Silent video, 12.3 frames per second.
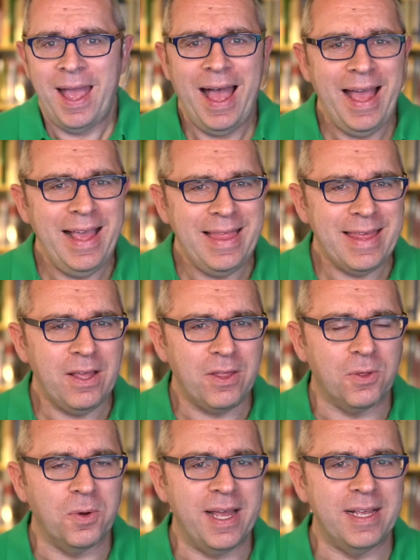I
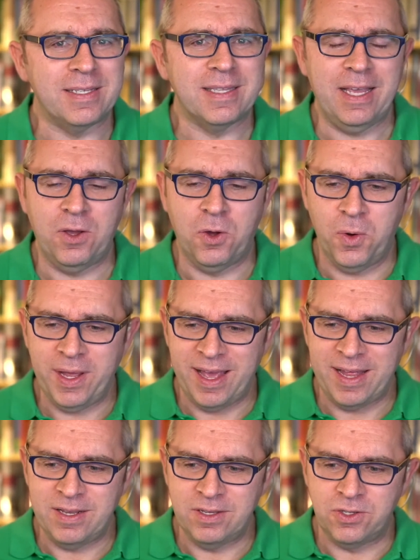think, though, it's like
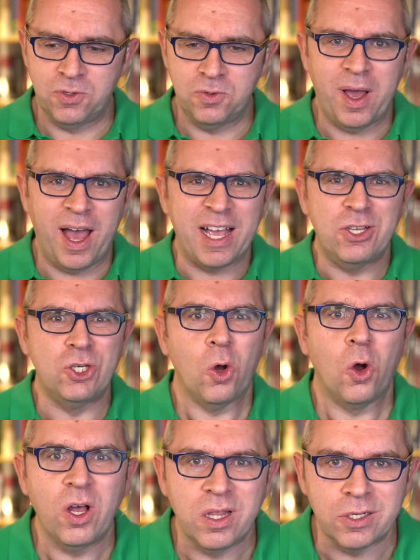going into a
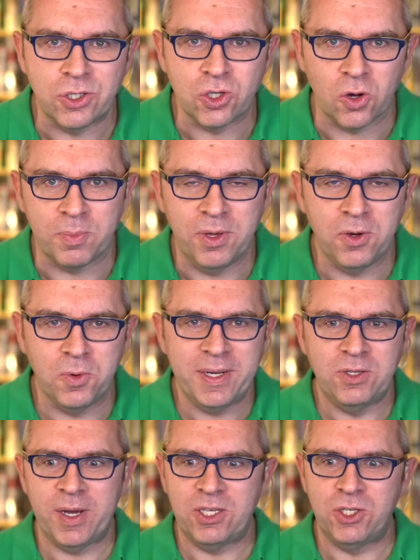chocolate shop. You go
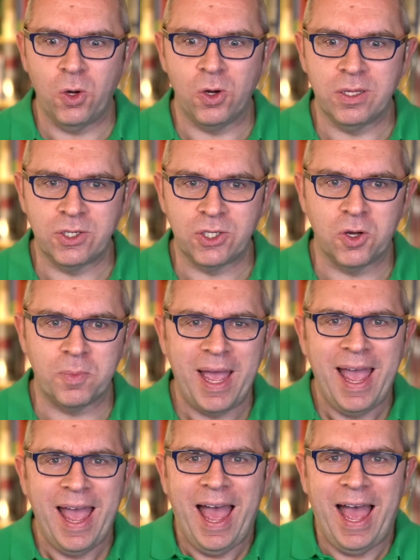into a chocolate shop
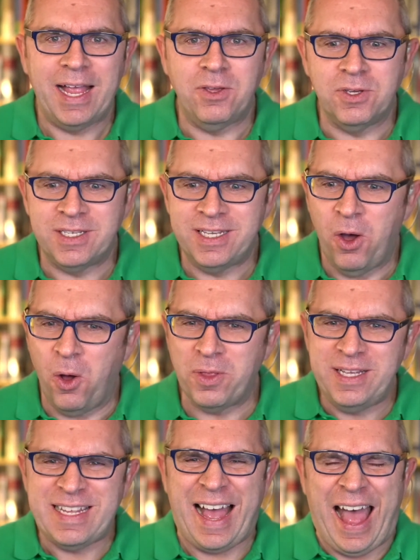and you see
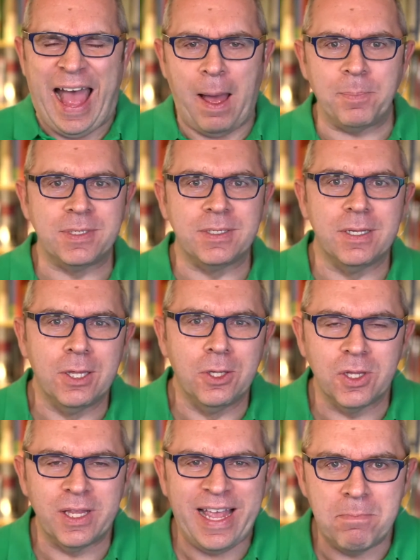all these
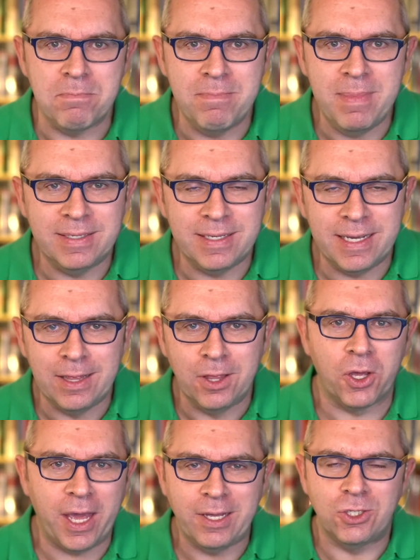absolutely
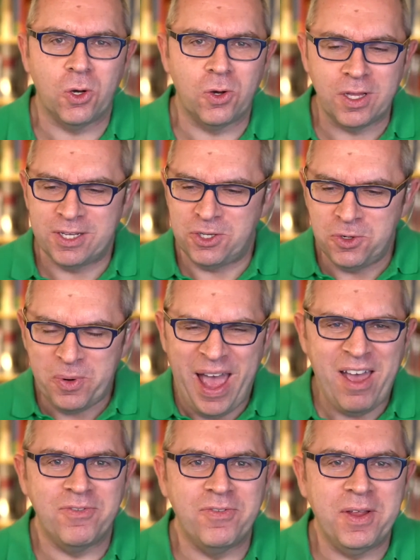amazing looking chocolates. You know,
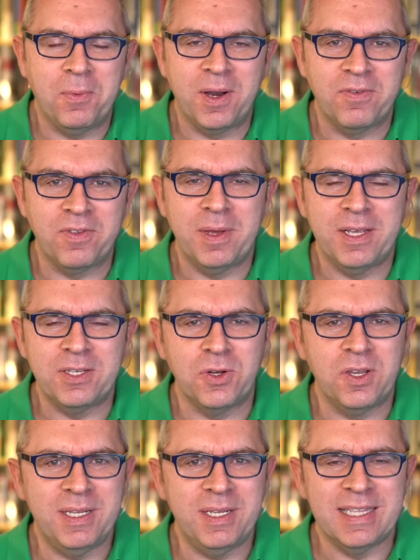every one of them is
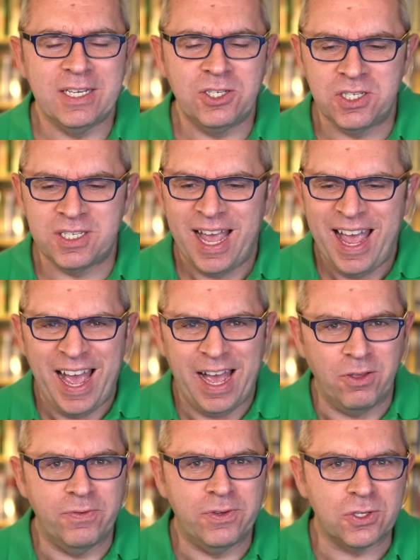going to be delicious,
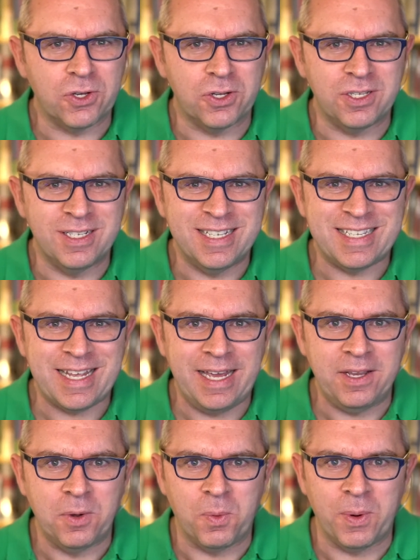and you've just got to
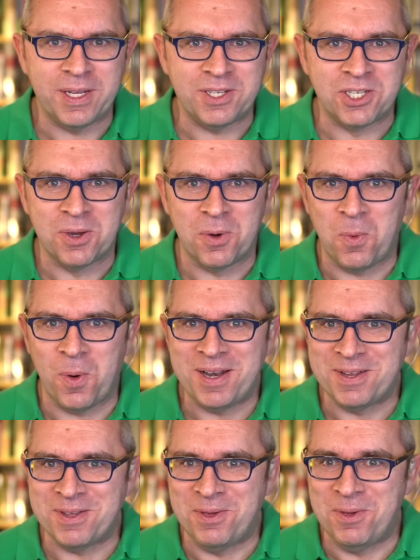decide which
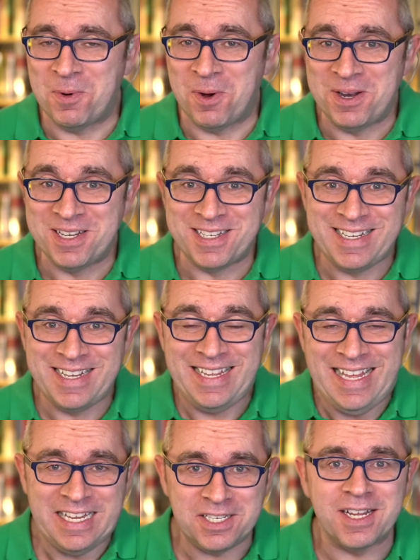one you want
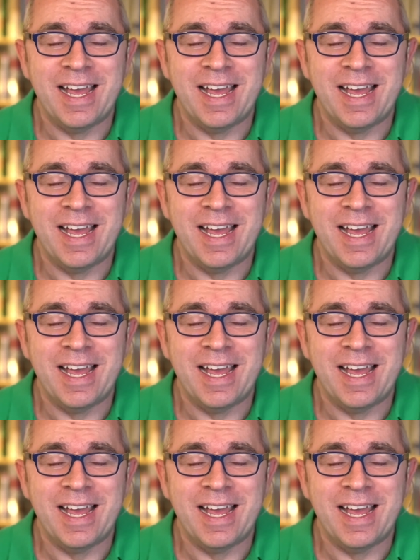to eat.